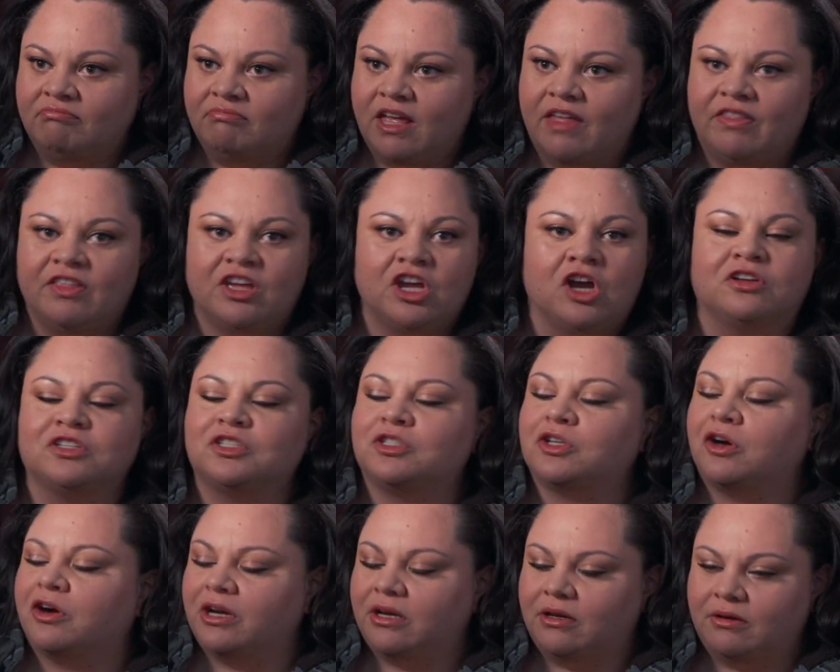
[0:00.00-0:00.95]
And they all
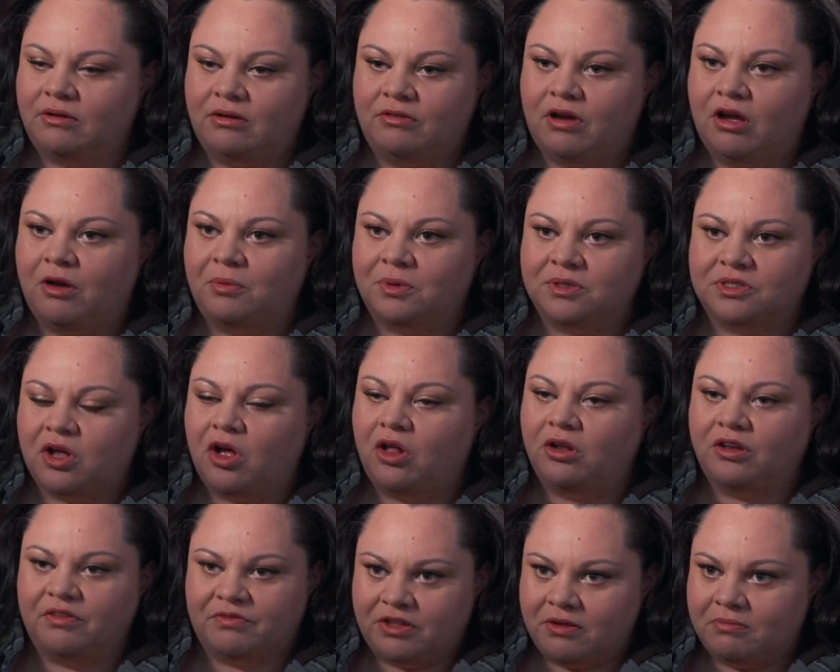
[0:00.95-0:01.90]
started, almost
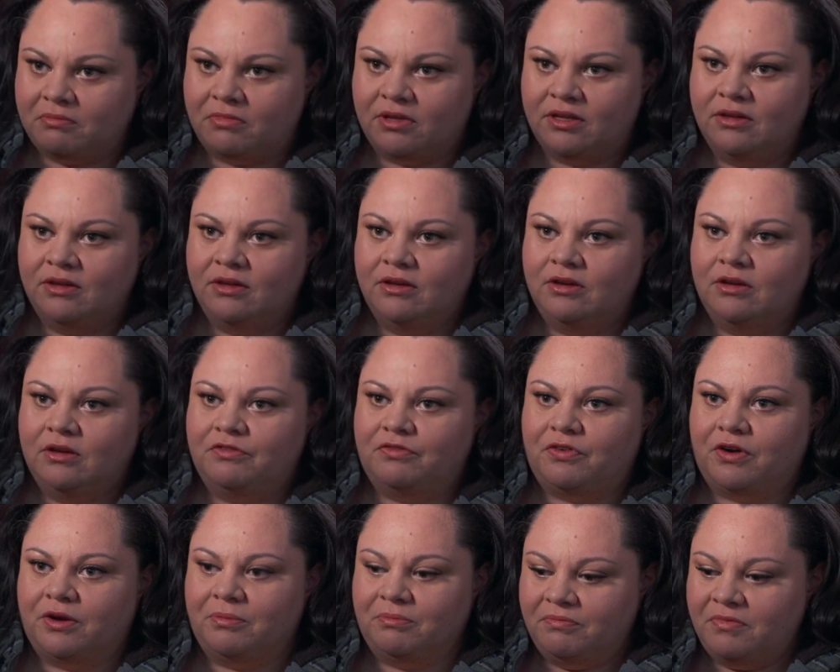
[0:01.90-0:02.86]
all of them,
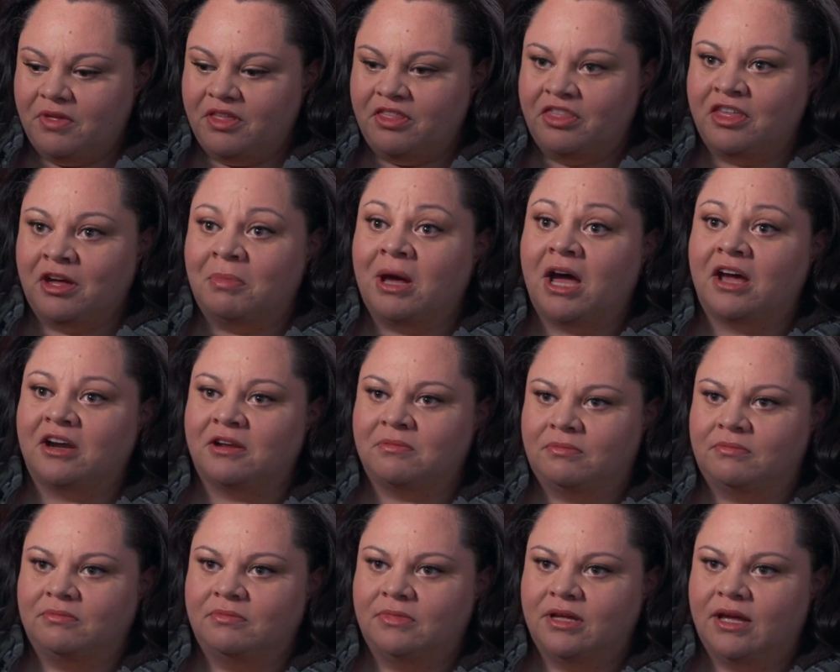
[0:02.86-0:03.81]
from the
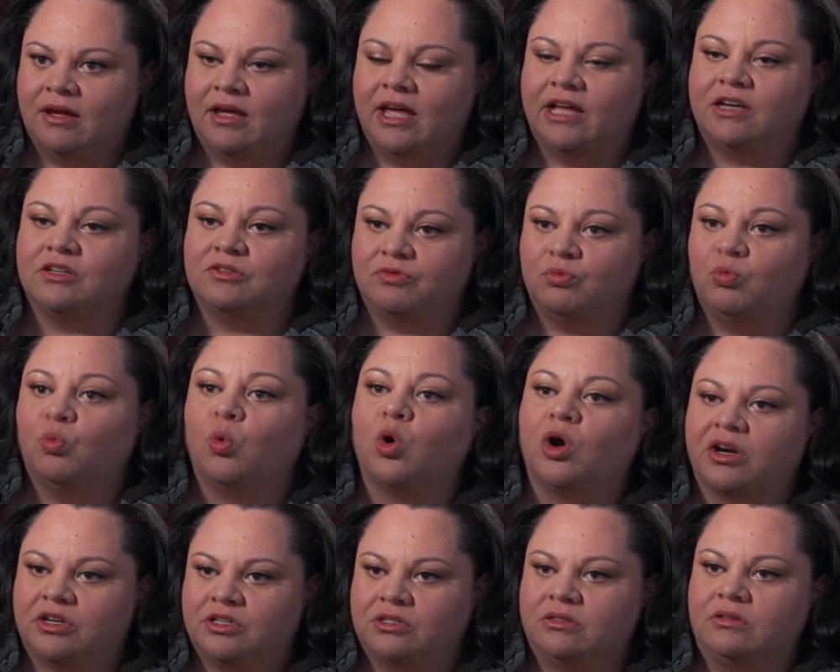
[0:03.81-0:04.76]
bottom and
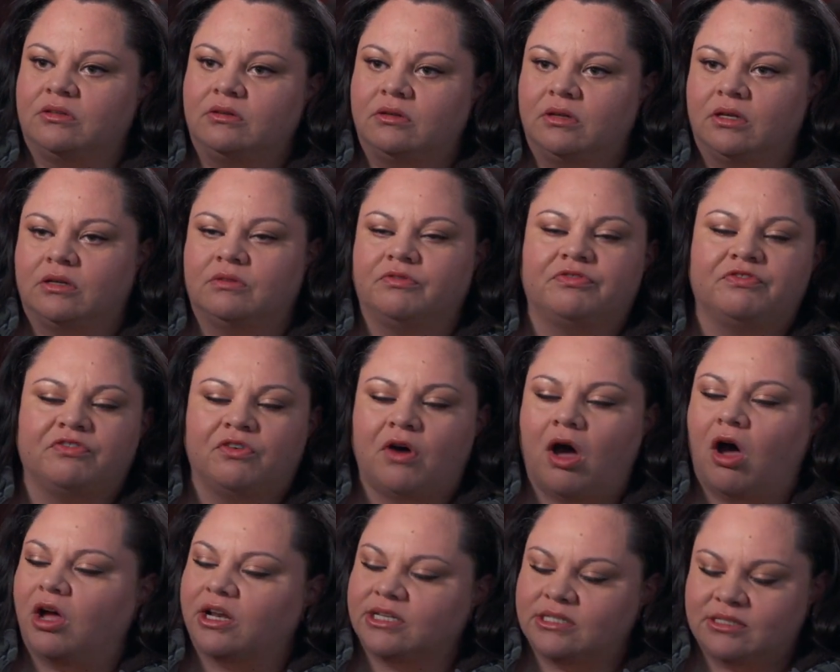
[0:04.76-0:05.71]
worked and
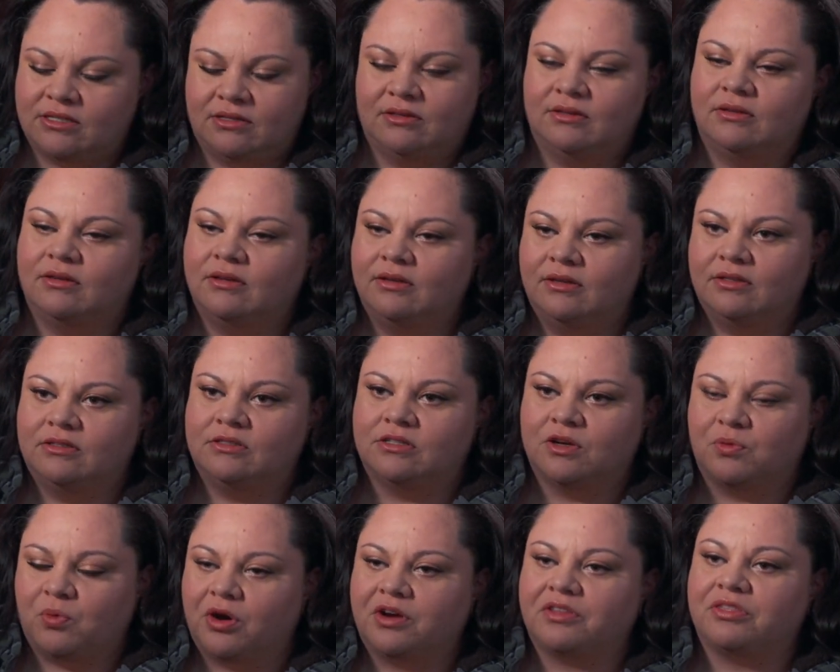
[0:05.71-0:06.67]
fought
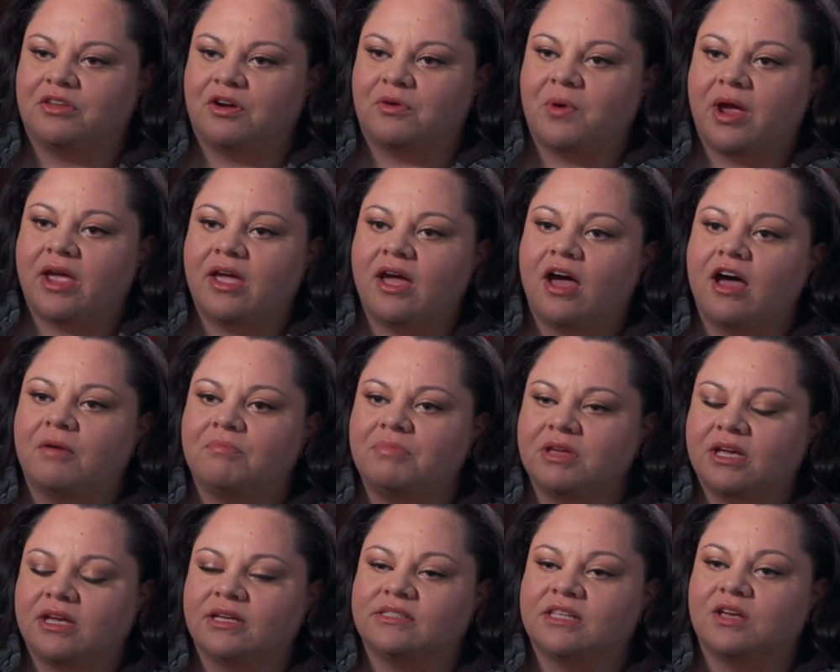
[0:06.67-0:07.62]
to work their way up
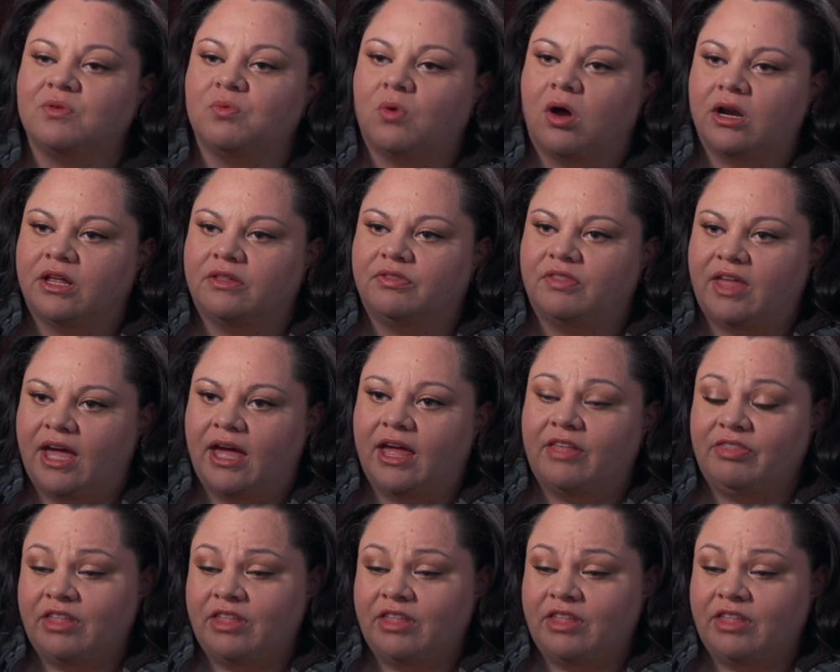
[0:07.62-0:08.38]
because they wanted that.